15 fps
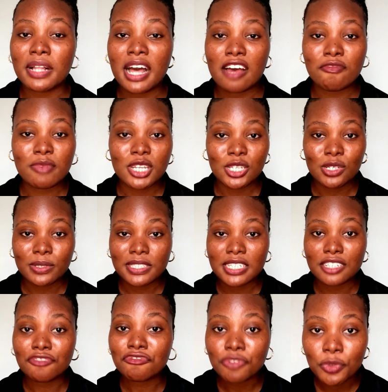have been using
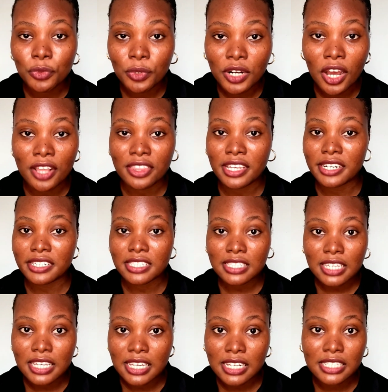food on their
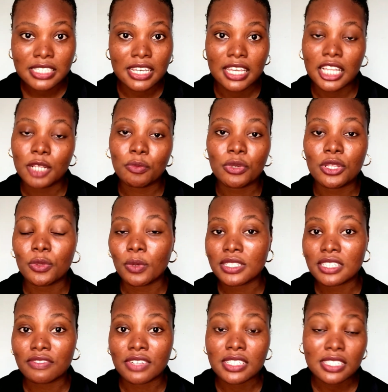skin to help with
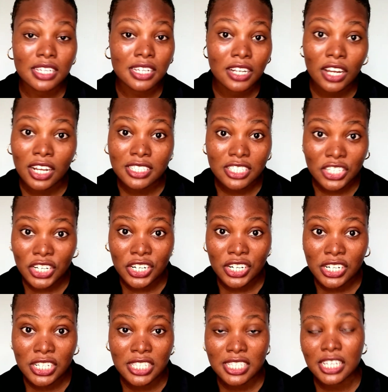whatever skin
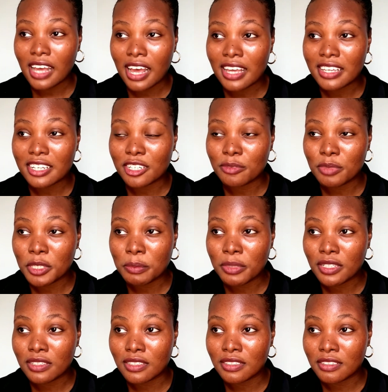concerns. I hear
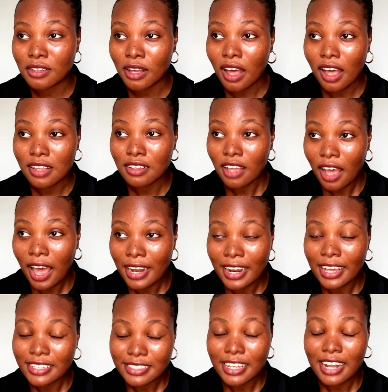people, and I
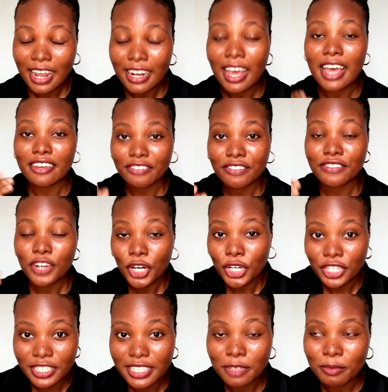said that I've
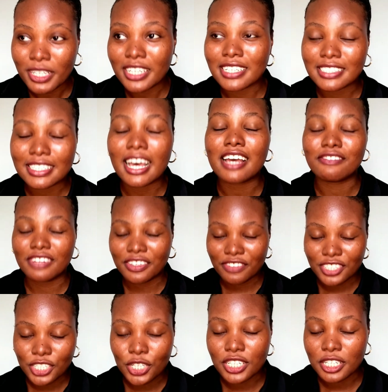heard it because I've never
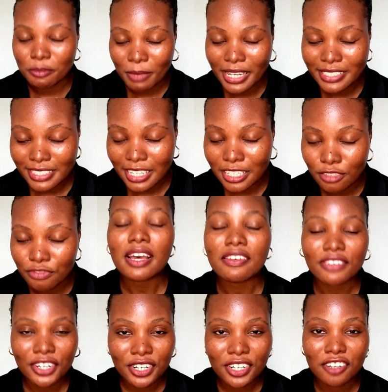done it myself. I've
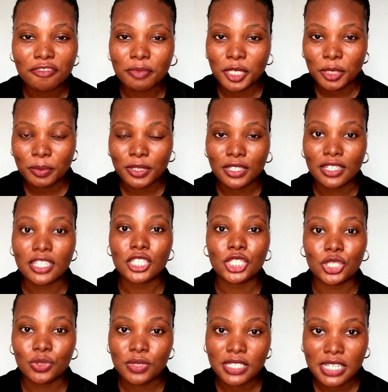heard of people
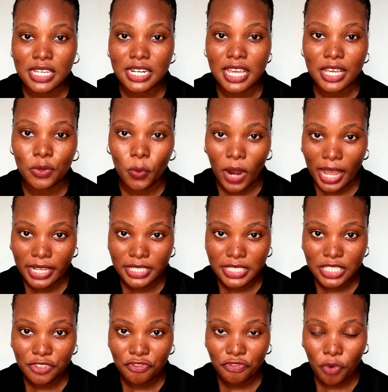using egg white
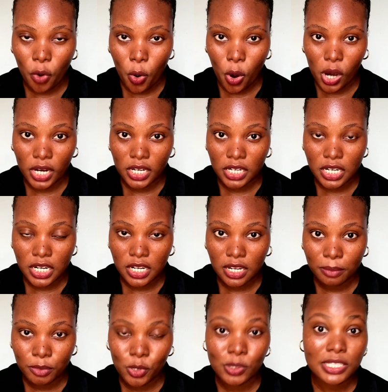for
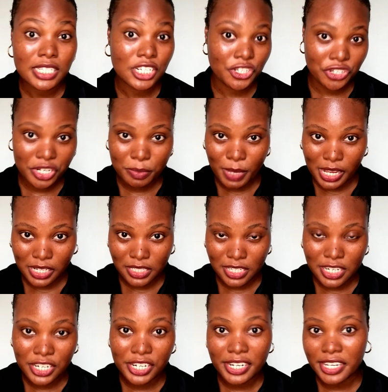protein treatment in
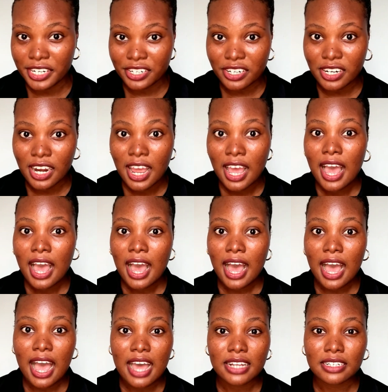their hair
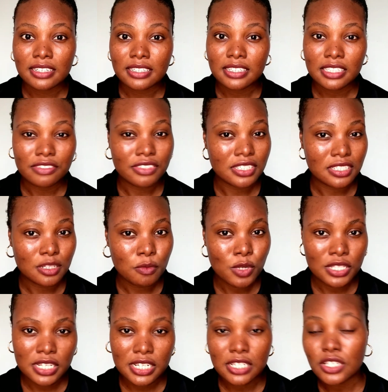and even
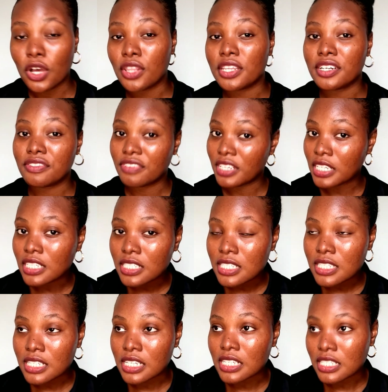putting it on their
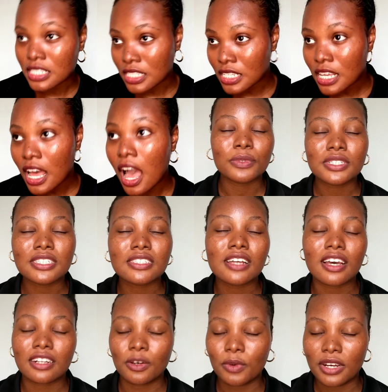faces. What is the
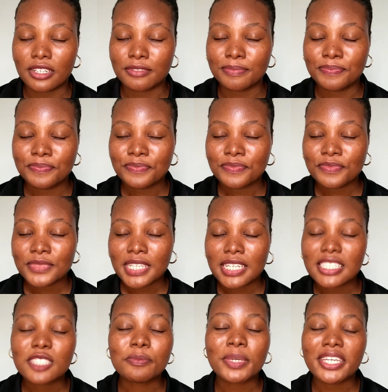other one? It's
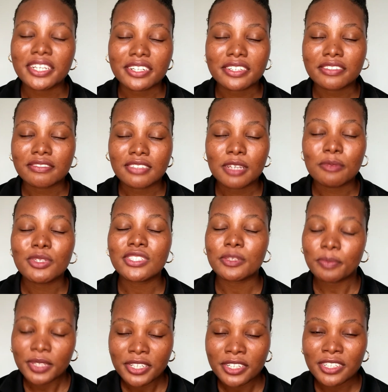pear. Then it's the
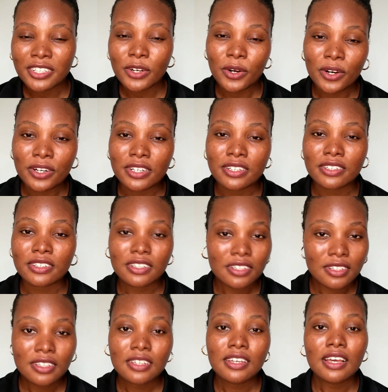pear, or
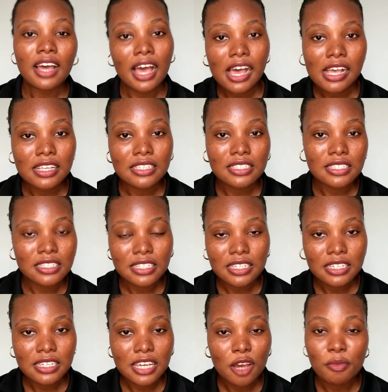as
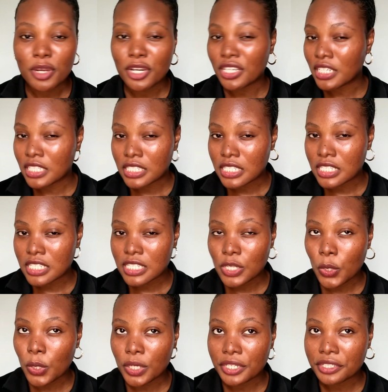the Americans
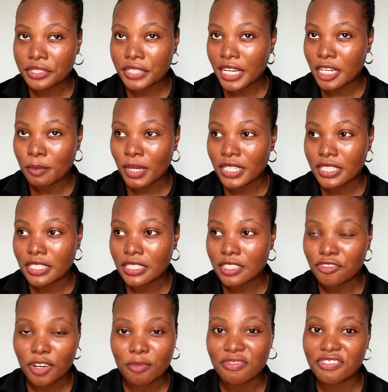or anybody
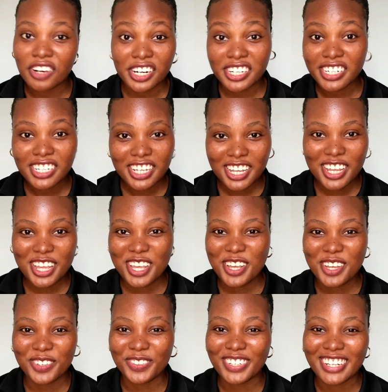from foreign
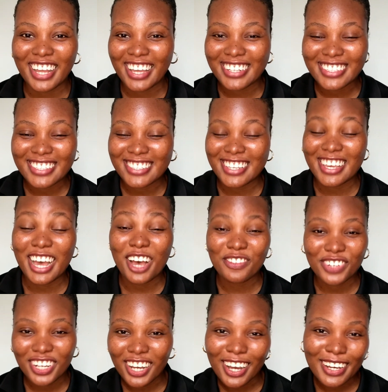would like to say,
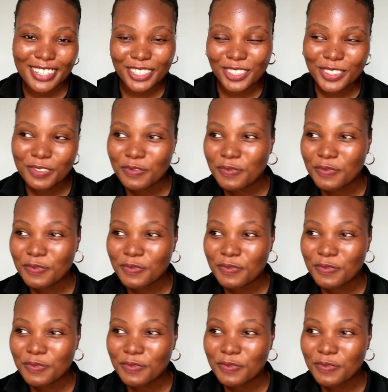avocado.